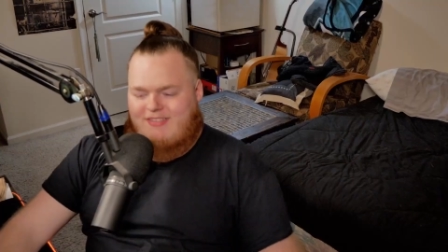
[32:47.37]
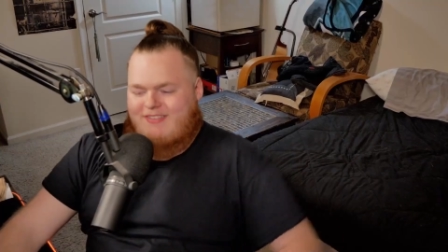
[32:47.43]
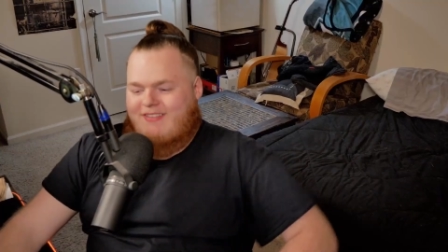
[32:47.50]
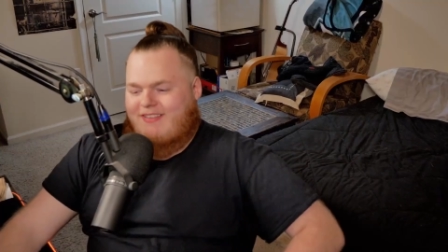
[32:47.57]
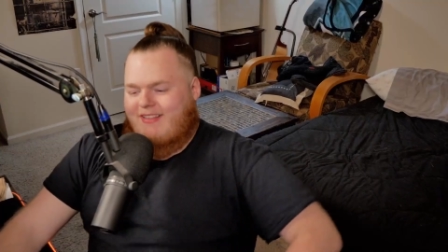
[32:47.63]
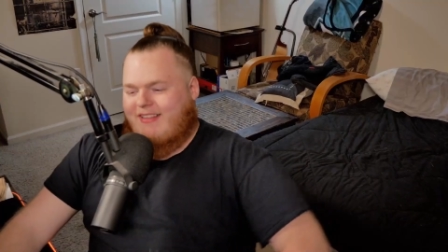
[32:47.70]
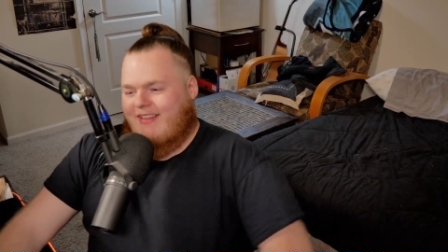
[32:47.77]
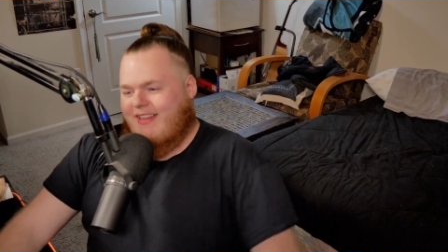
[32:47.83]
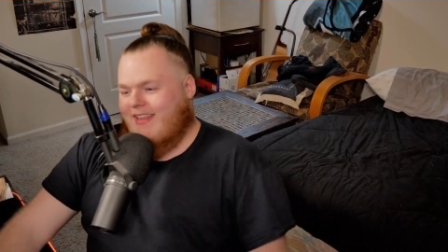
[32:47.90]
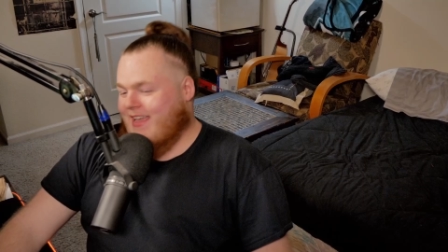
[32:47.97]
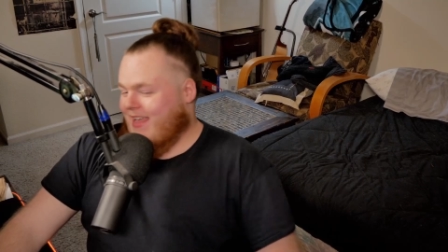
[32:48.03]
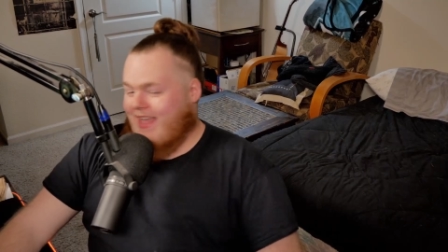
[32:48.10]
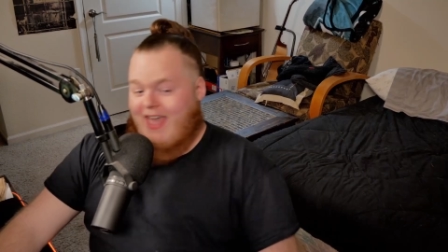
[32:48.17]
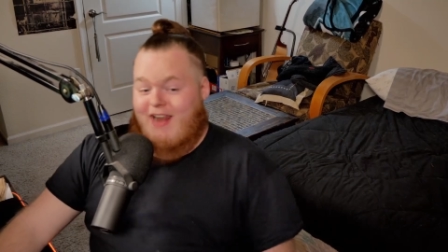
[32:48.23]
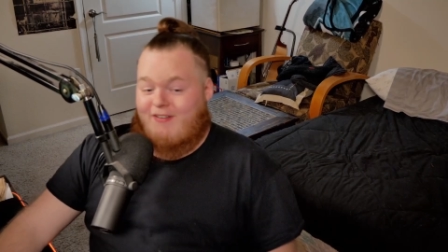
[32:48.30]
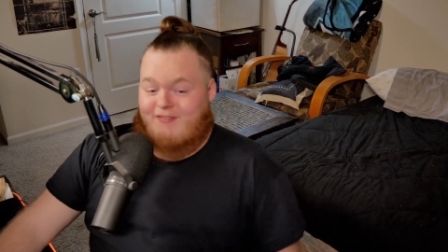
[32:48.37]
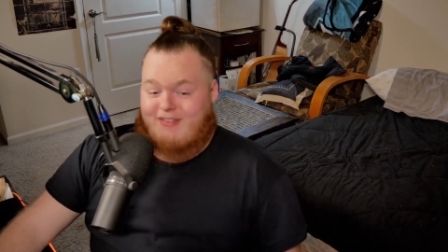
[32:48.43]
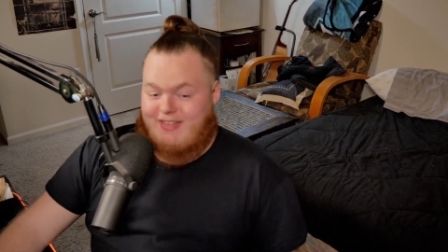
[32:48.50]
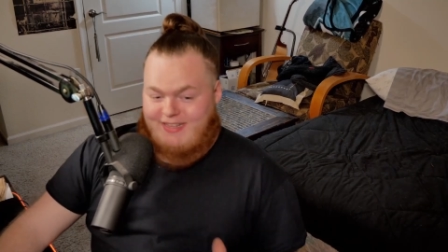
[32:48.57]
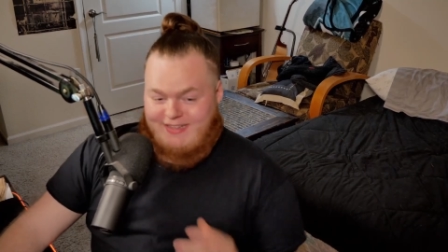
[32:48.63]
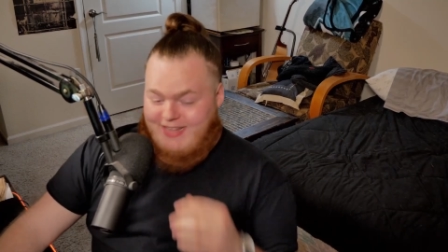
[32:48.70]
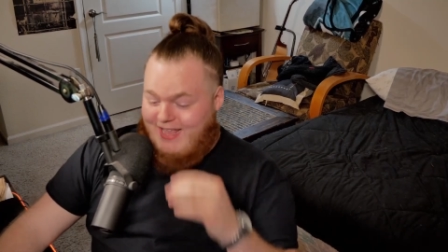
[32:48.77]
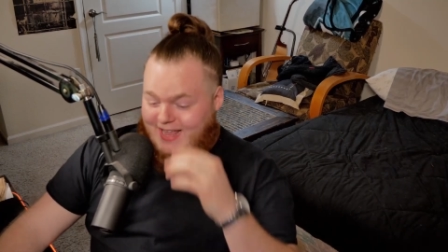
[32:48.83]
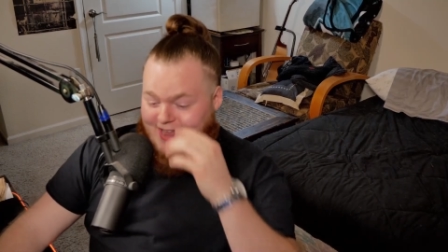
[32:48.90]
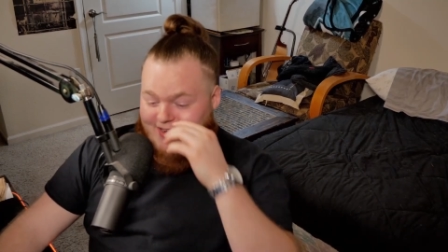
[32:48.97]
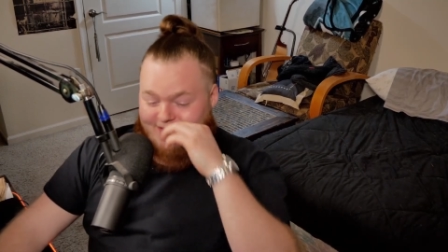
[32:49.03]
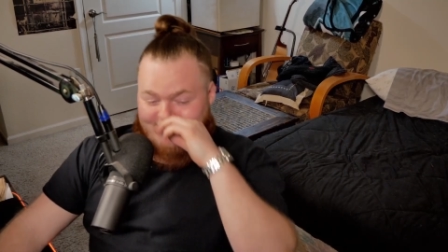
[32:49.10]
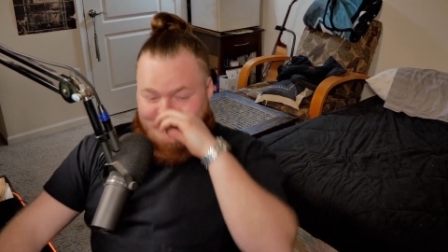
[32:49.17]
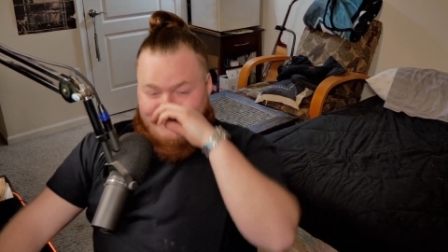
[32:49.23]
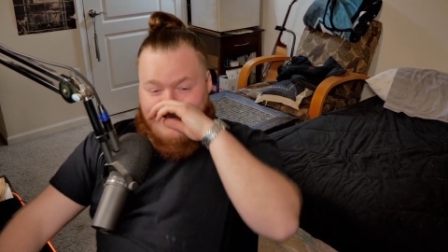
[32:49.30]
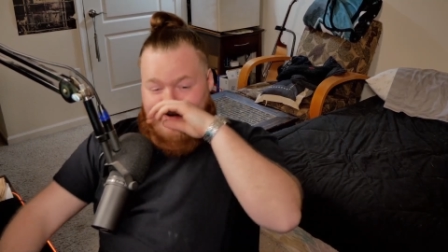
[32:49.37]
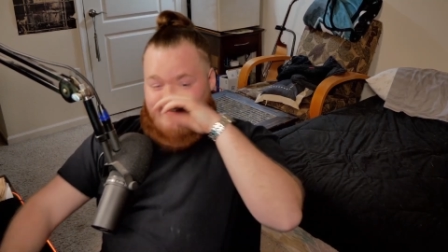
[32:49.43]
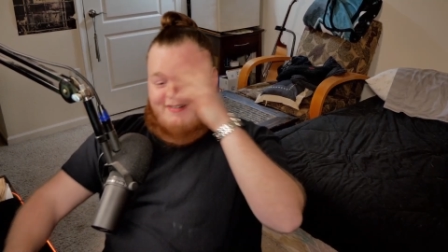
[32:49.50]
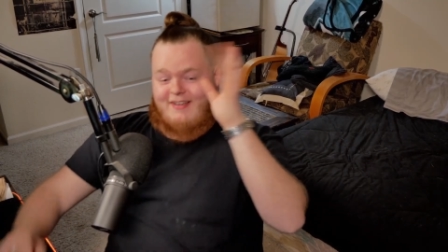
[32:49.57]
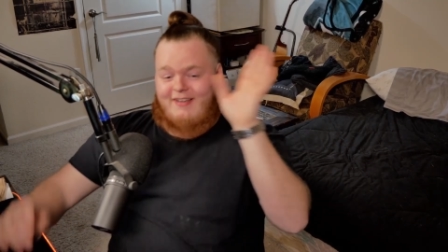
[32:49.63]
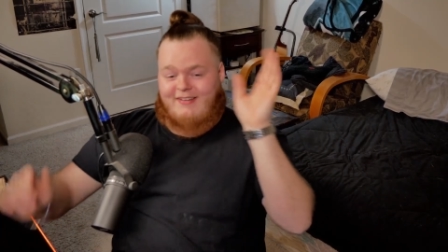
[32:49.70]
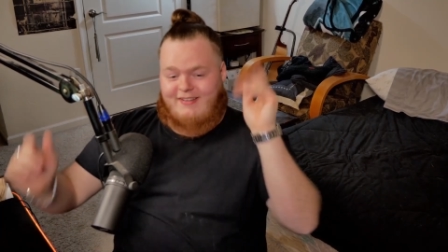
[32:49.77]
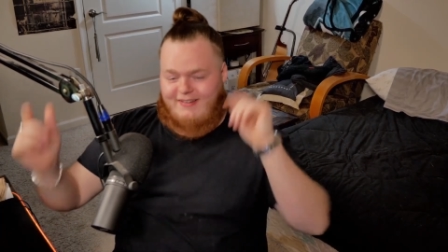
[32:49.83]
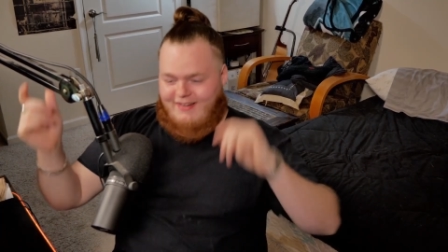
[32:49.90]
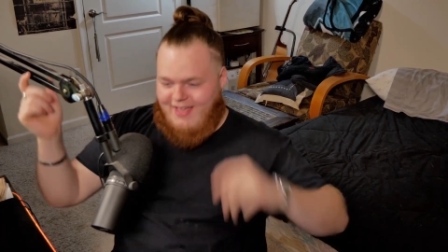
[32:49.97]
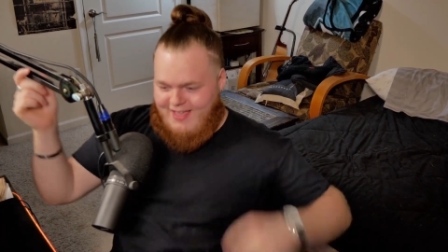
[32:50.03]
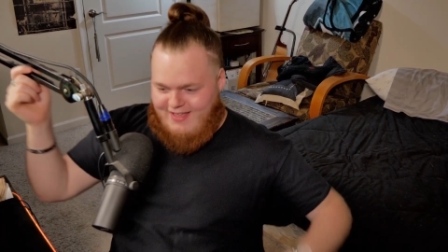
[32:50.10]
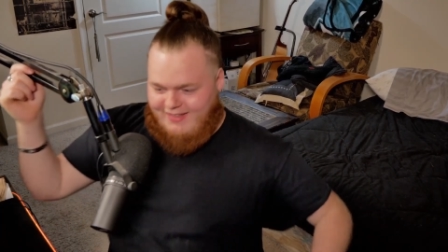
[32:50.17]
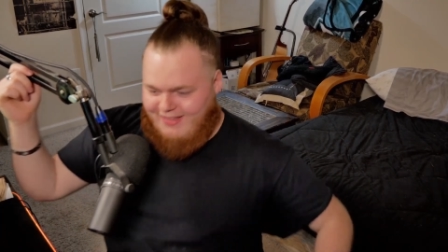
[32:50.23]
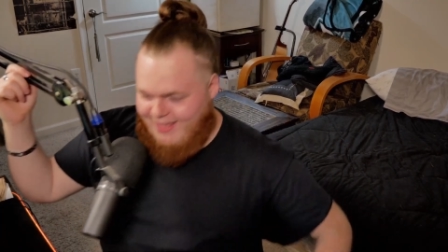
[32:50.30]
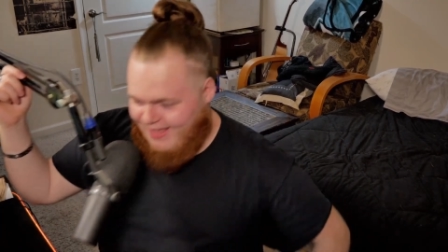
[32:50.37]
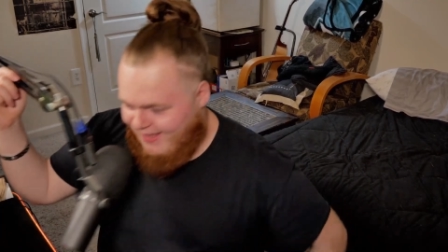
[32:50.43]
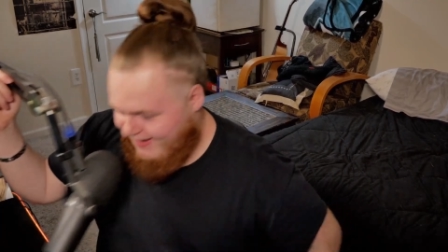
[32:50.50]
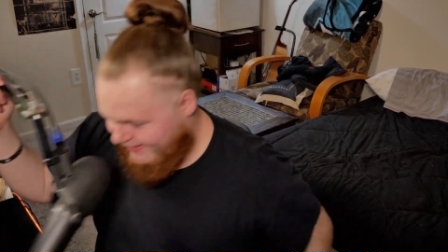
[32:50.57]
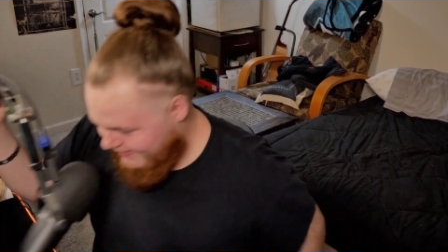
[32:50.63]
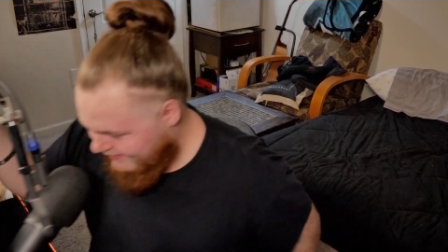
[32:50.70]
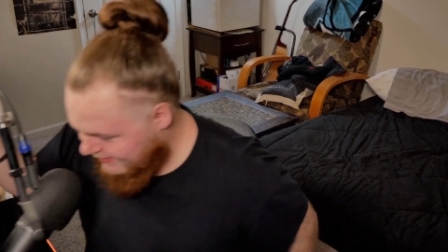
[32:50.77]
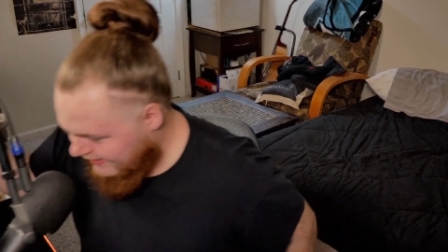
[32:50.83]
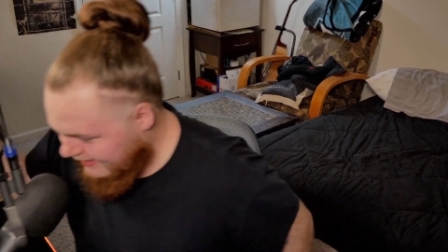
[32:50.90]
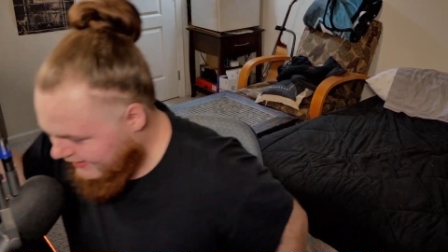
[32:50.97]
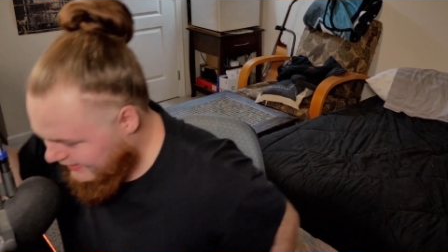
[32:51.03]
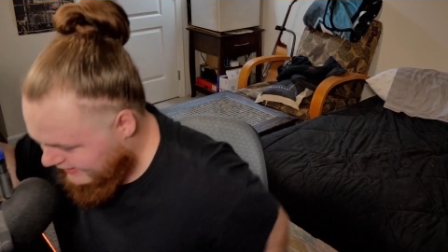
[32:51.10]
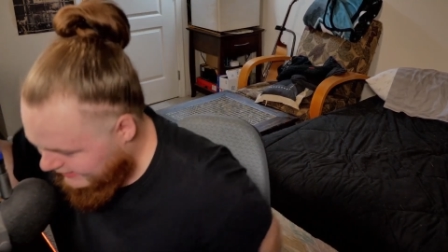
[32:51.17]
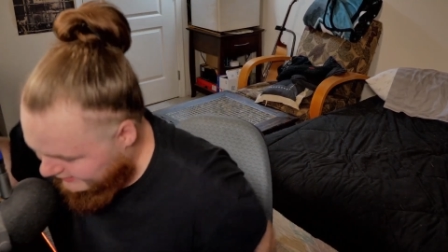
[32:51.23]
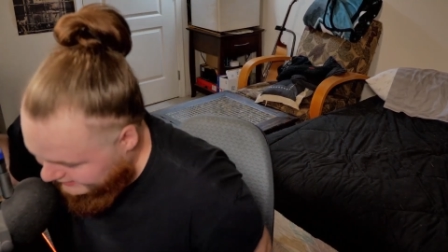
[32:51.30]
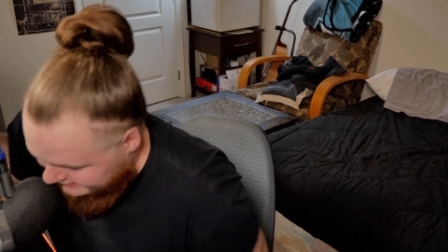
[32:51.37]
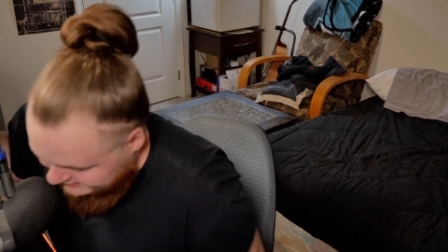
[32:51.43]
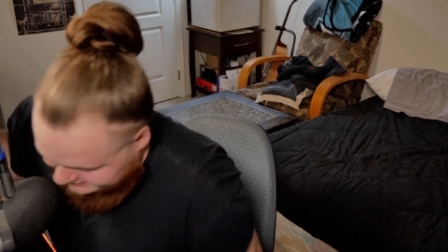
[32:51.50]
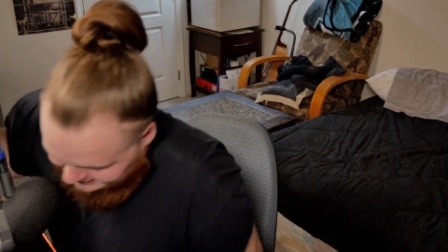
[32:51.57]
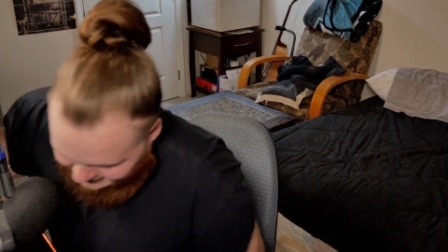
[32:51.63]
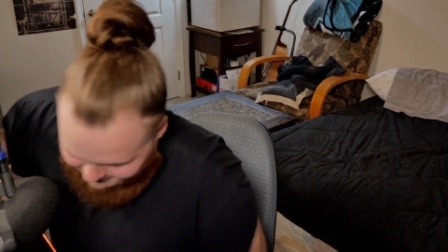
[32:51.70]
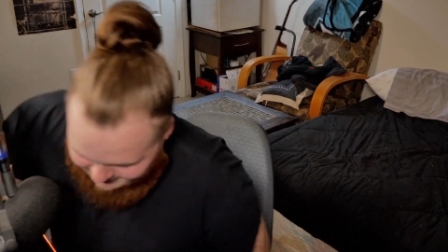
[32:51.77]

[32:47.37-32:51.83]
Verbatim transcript: like I don't like I don't I don't know, dude. I can't. This I